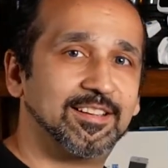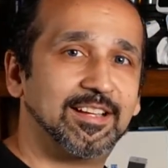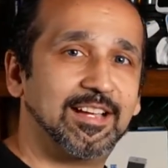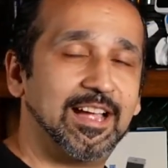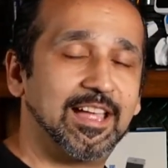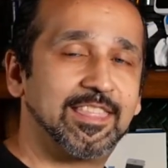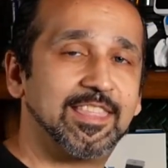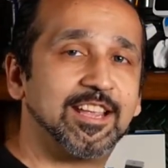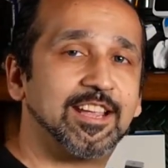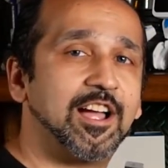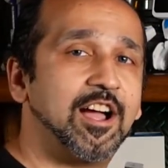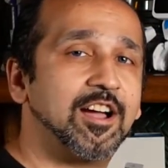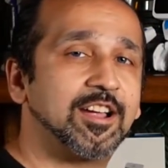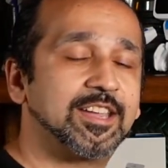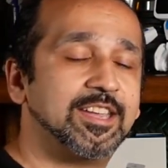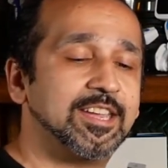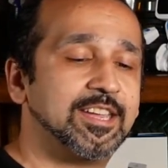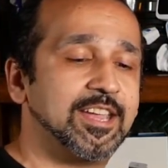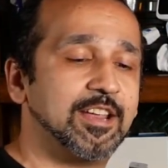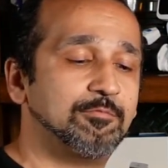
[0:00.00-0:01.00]
I think
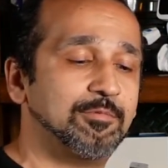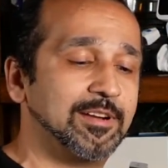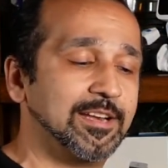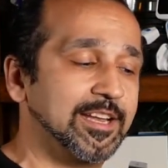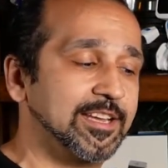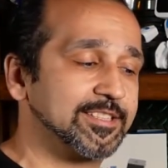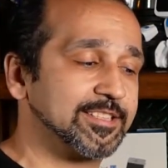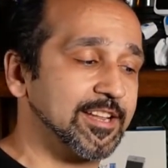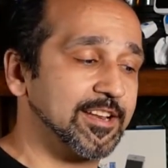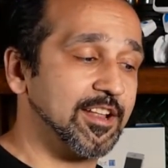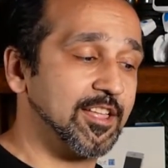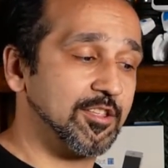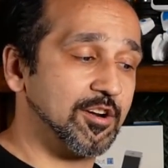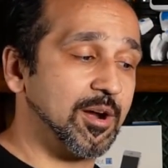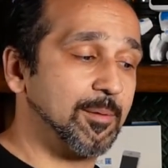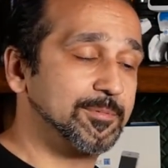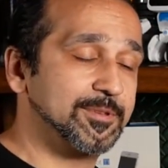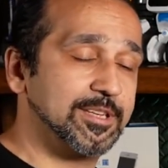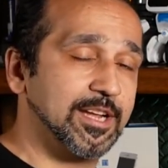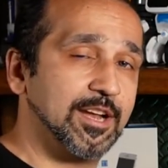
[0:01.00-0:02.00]
Anki can release another
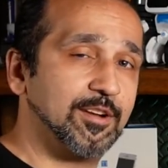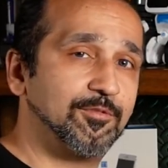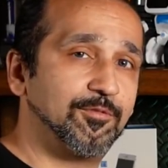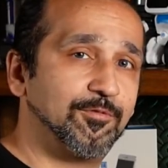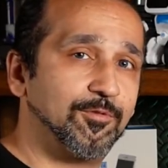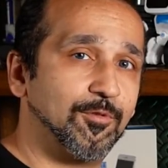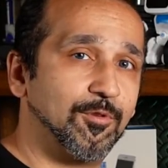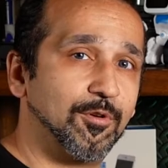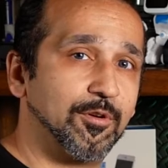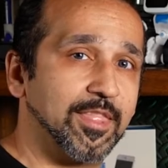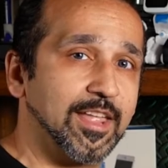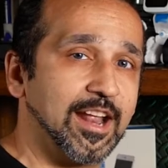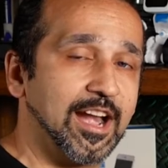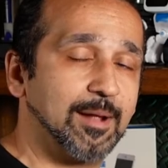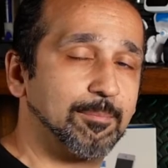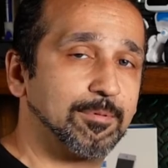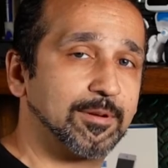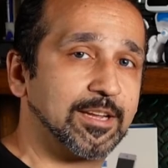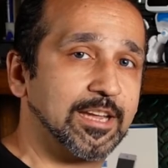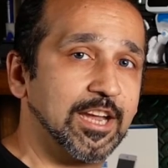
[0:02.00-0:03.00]
update for that
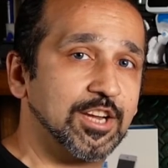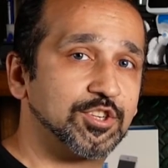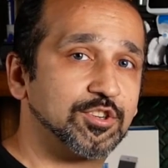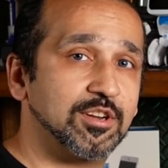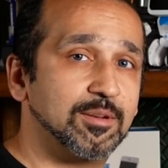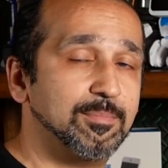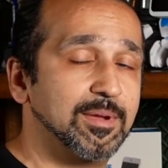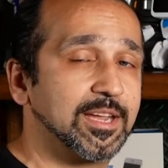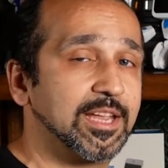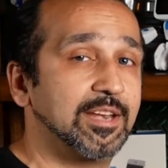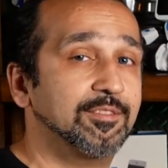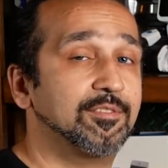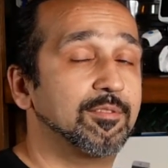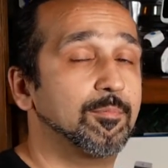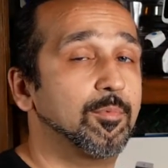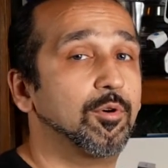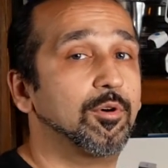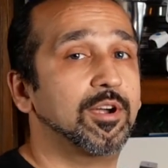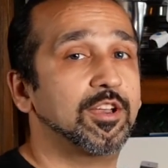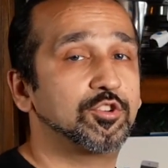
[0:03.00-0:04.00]
application and make it even
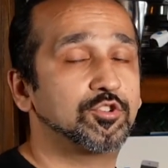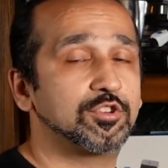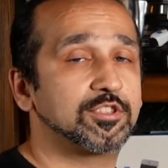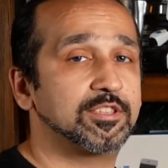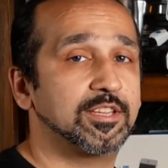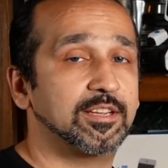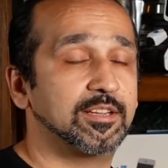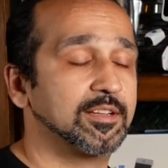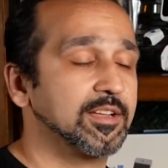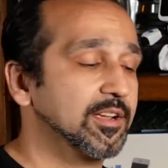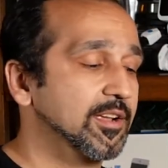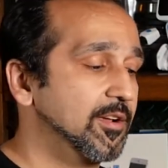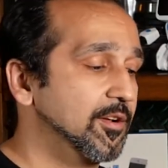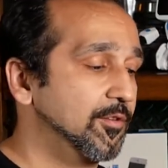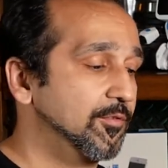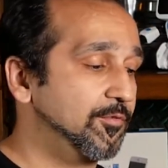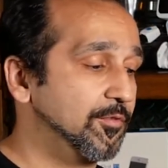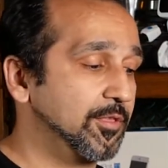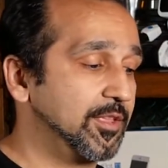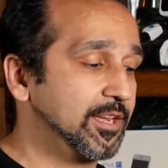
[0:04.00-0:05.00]
more interesting
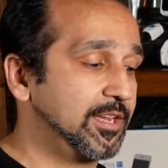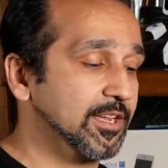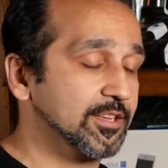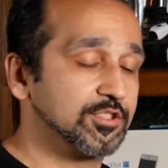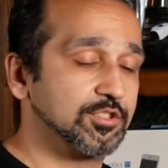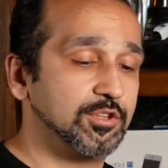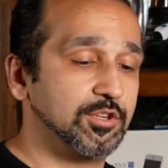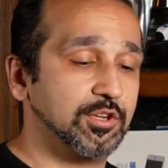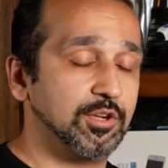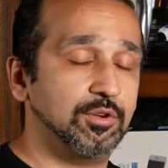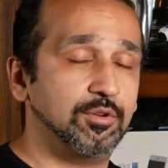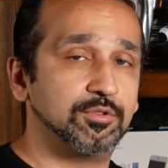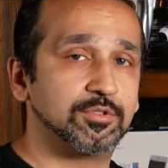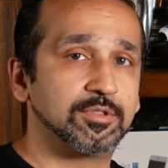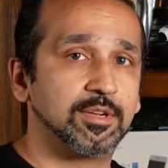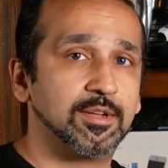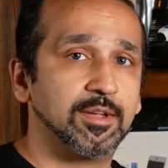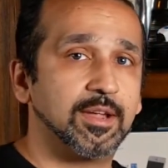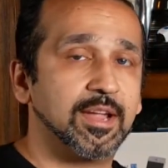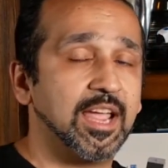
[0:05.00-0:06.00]
for the kids to
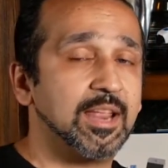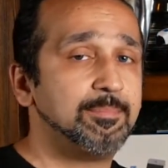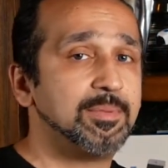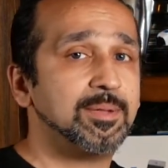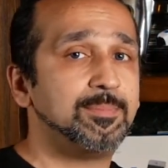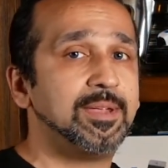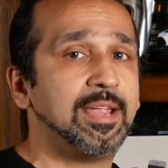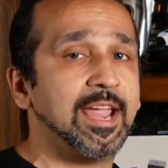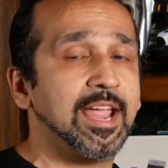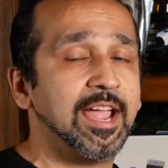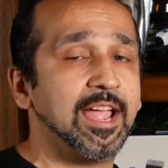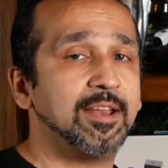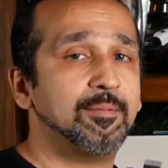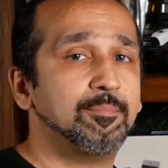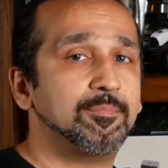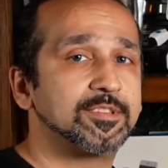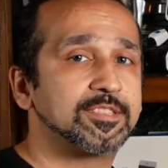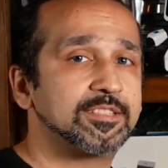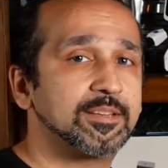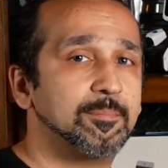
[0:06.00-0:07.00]
use. And maybe add
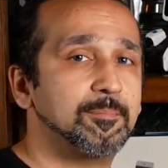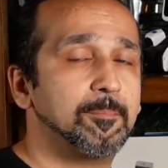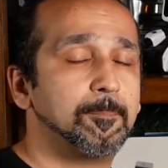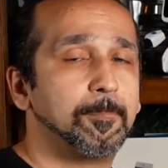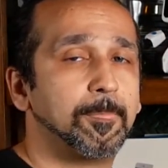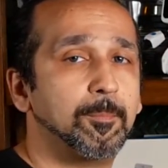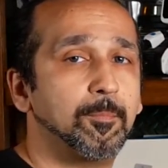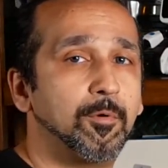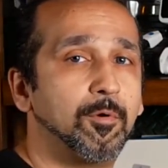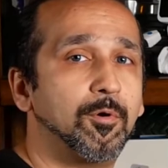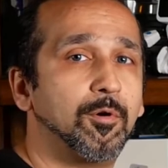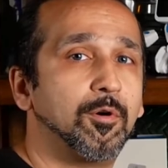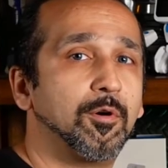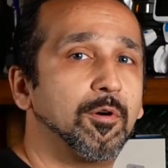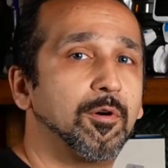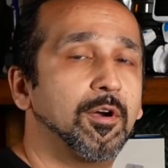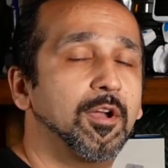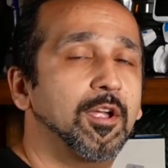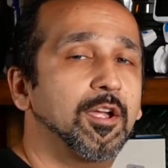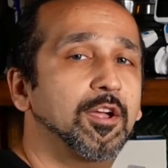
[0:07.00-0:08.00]
some
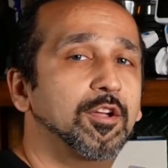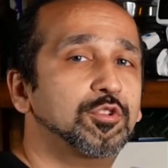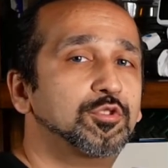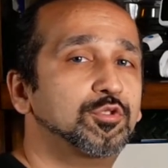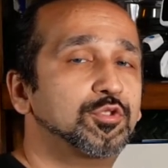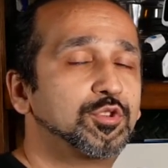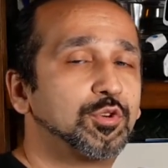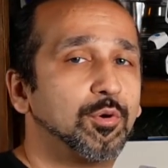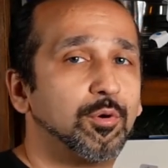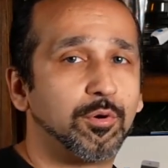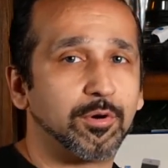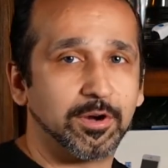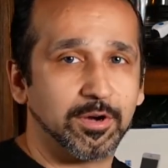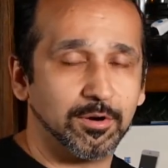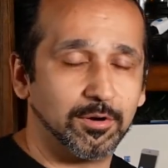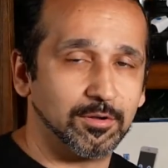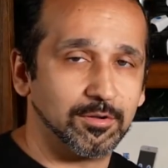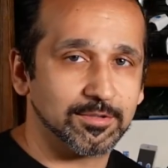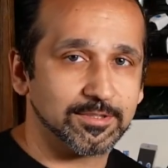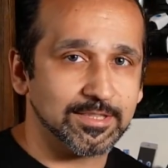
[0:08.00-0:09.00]
more
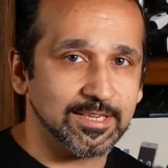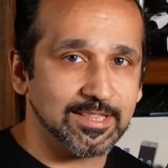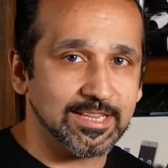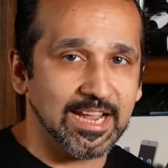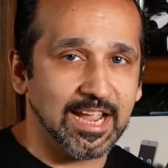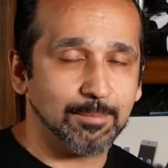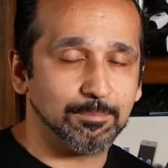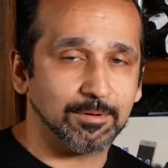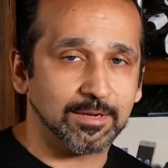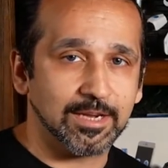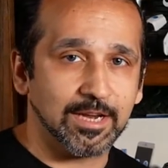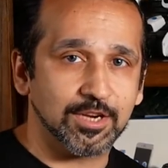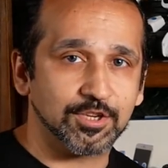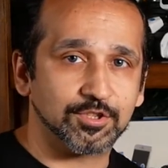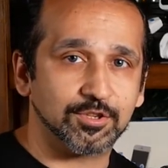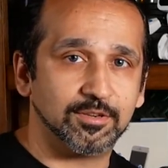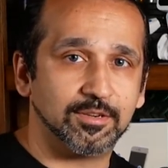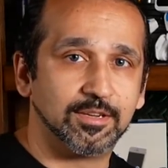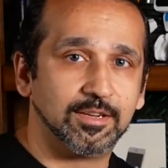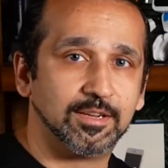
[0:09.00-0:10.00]
tutorials in the
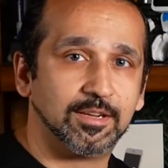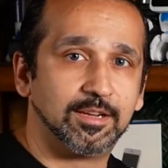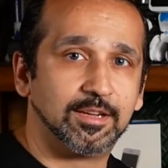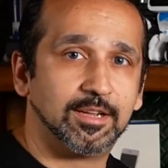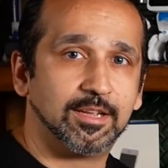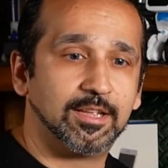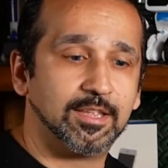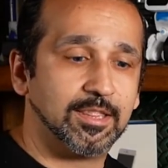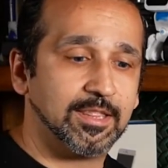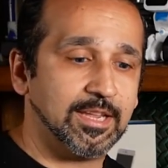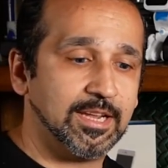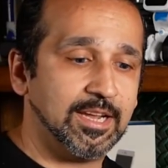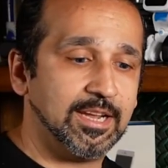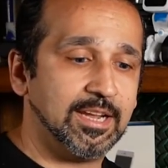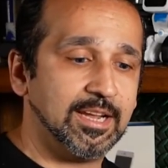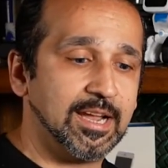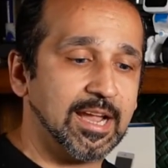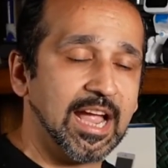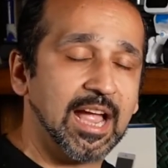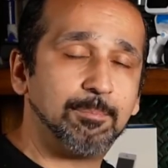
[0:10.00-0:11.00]
application.
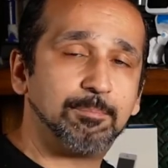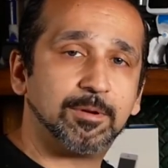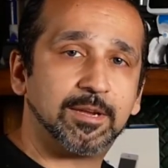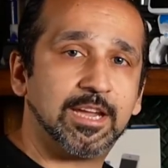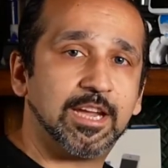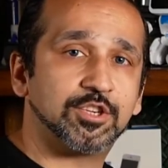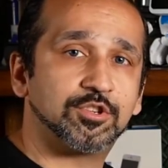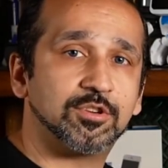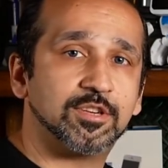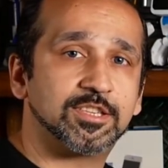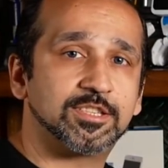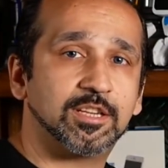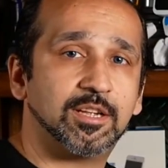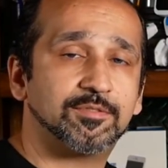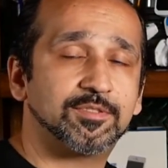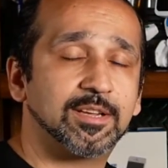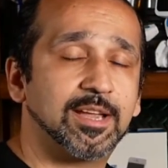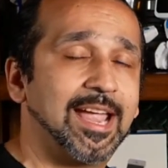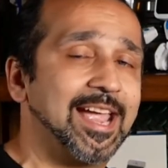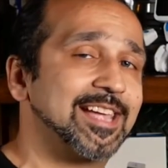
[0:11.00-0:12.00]
The application
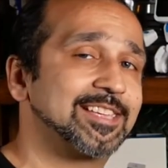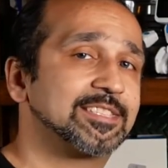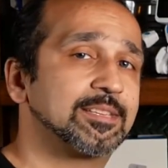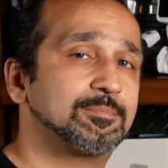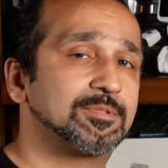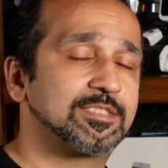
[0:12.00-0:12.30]
itself has some